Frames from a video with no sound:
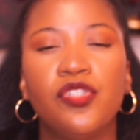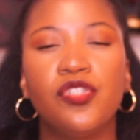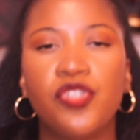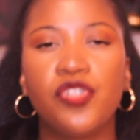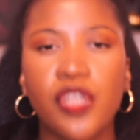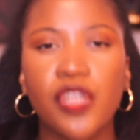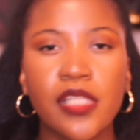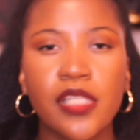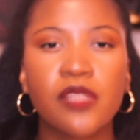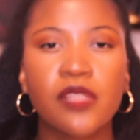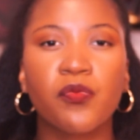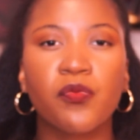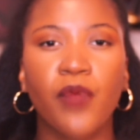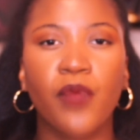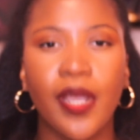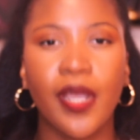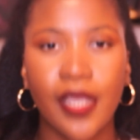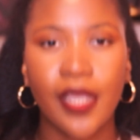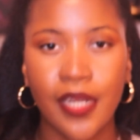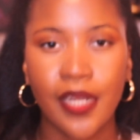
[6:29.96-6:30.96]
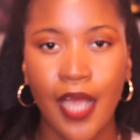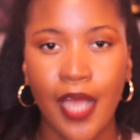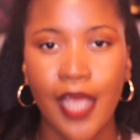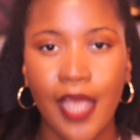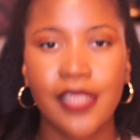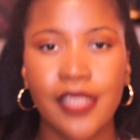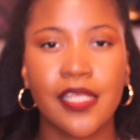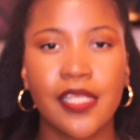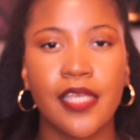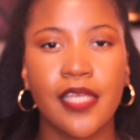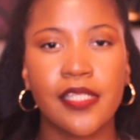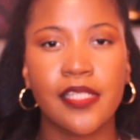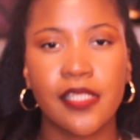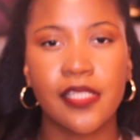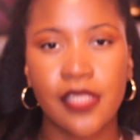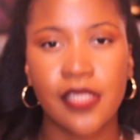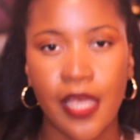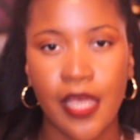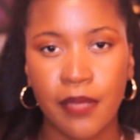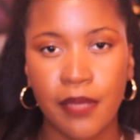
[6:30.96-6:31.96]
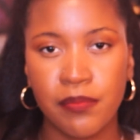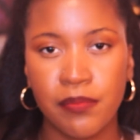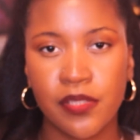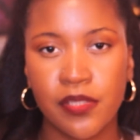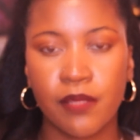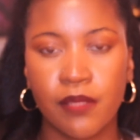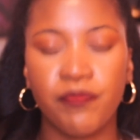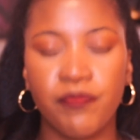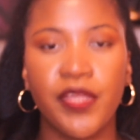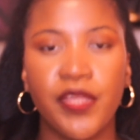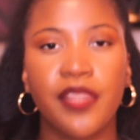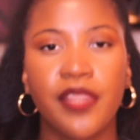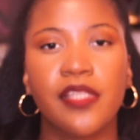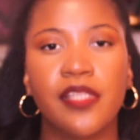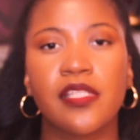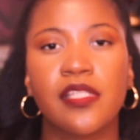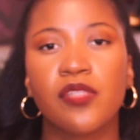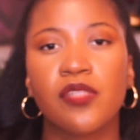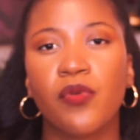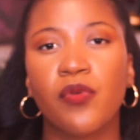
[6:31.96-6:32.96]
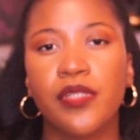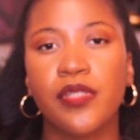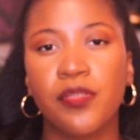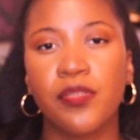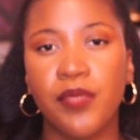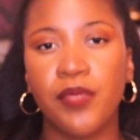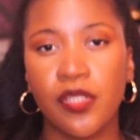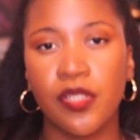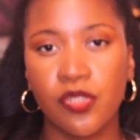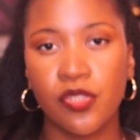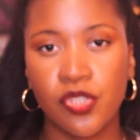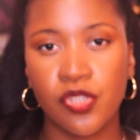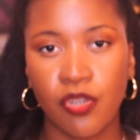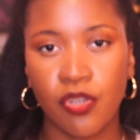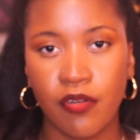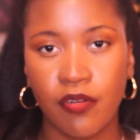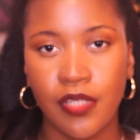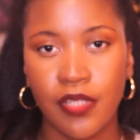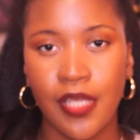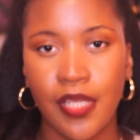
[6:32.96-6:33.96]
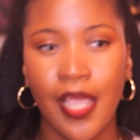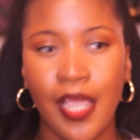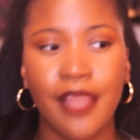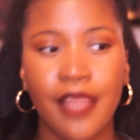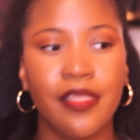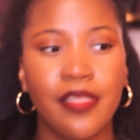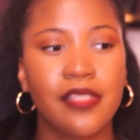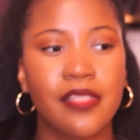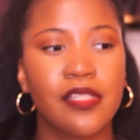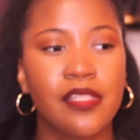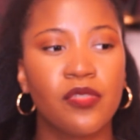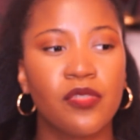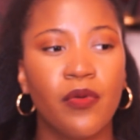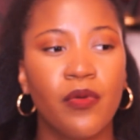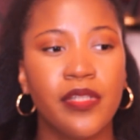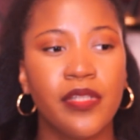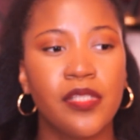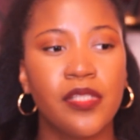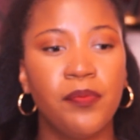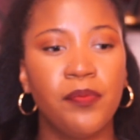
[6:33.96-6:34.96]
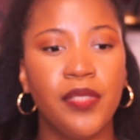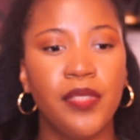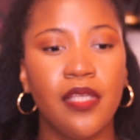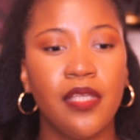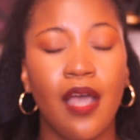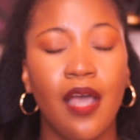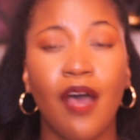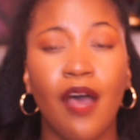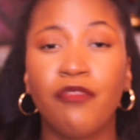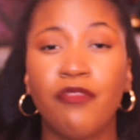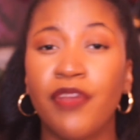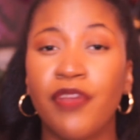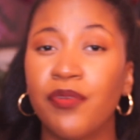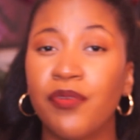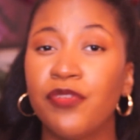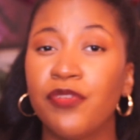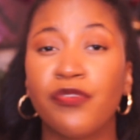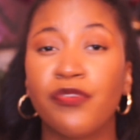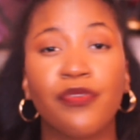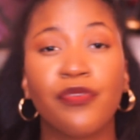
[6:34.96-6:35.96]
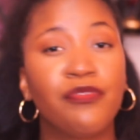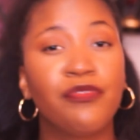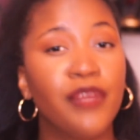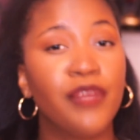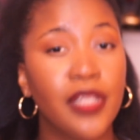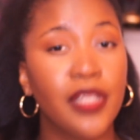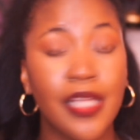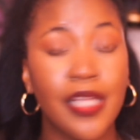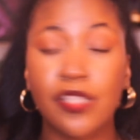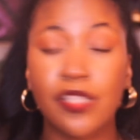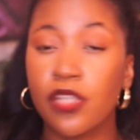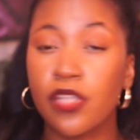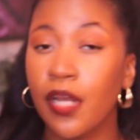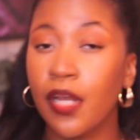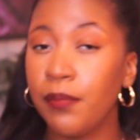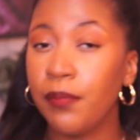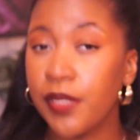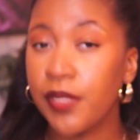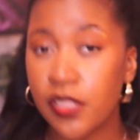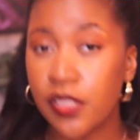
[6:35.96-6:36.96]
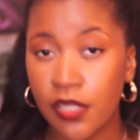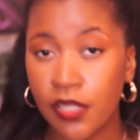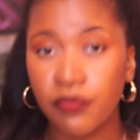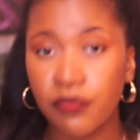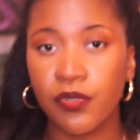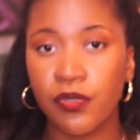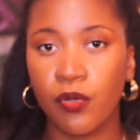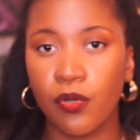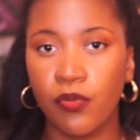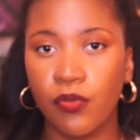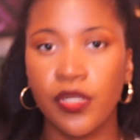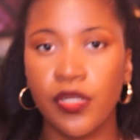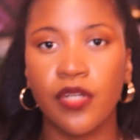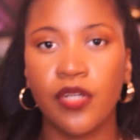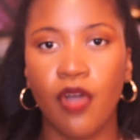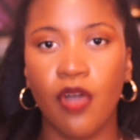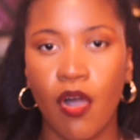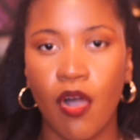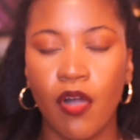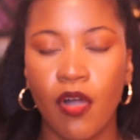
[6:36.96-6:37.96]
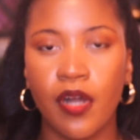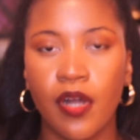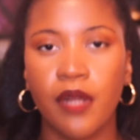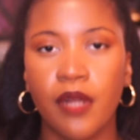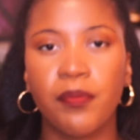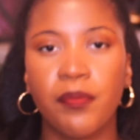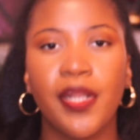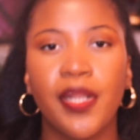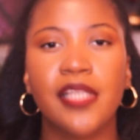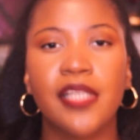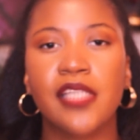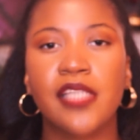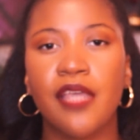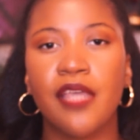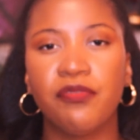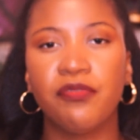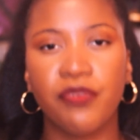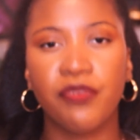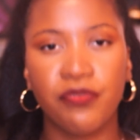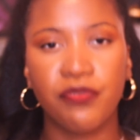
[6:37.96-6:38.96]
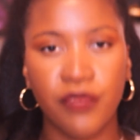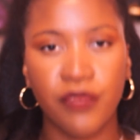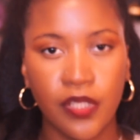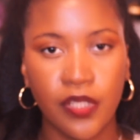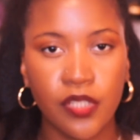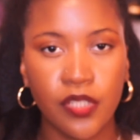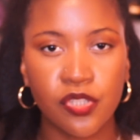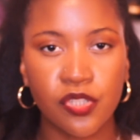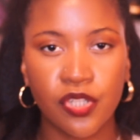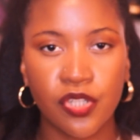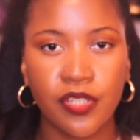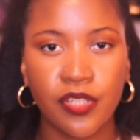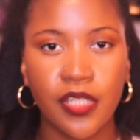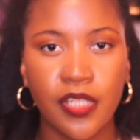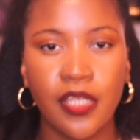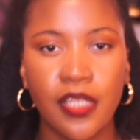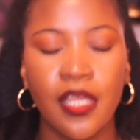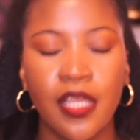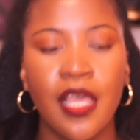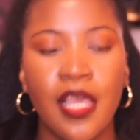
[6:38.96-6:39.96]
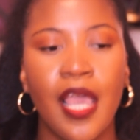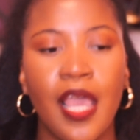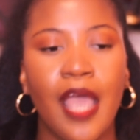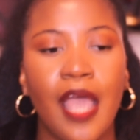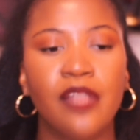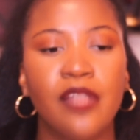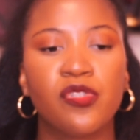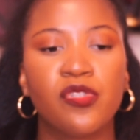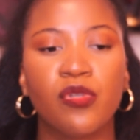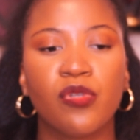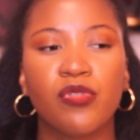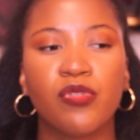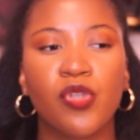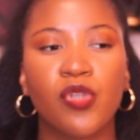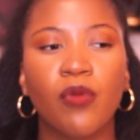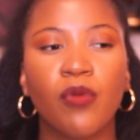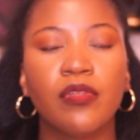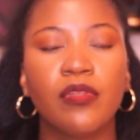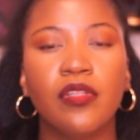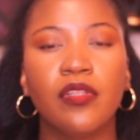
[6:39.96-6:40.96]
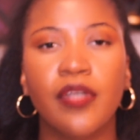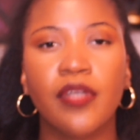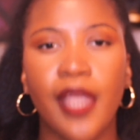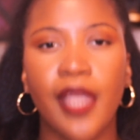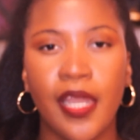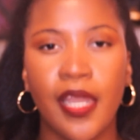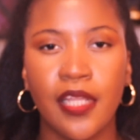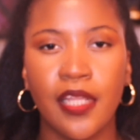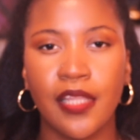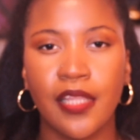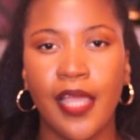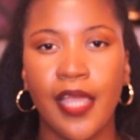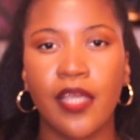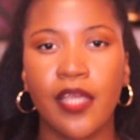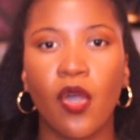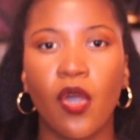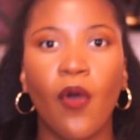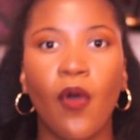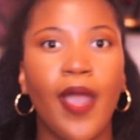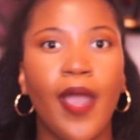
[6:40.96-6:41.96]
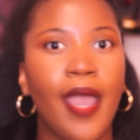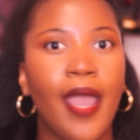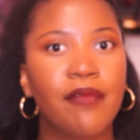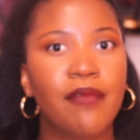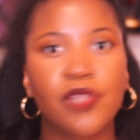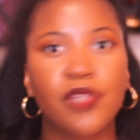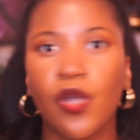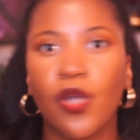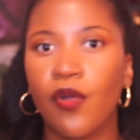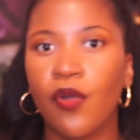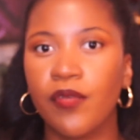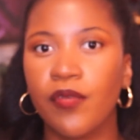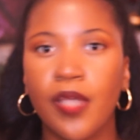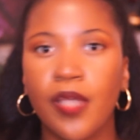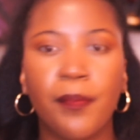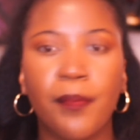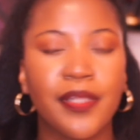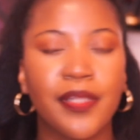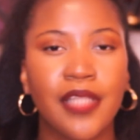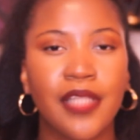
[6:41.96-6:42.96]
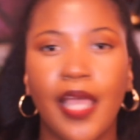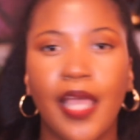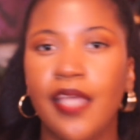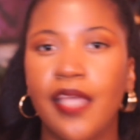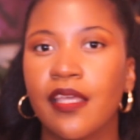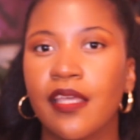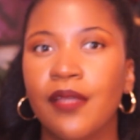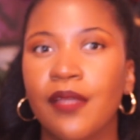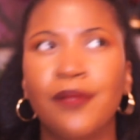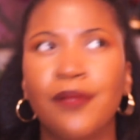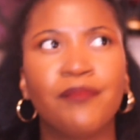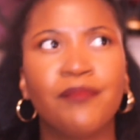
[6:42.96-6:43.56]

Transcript: just recognize, accept that this is going to be a journey, and this is going to be a very fulfilling, it's going to be difficult and hard, but it's a fulfilling journey. And so don't look at it like, oh, I have to hurry up and like